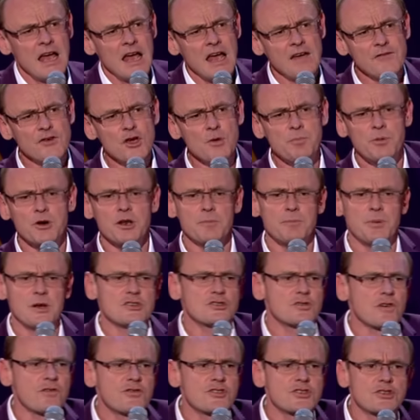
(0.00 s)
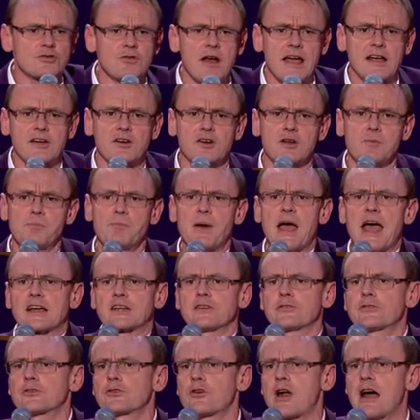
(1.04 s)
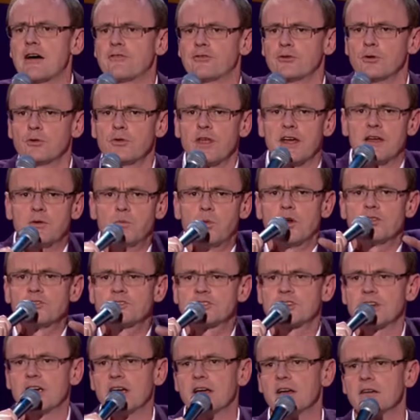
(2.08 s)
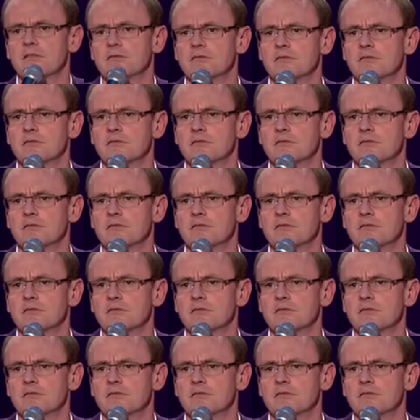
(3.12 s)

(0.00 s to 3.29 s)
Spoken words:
If you put a picture of Shrek on a bag of gravel, they want it.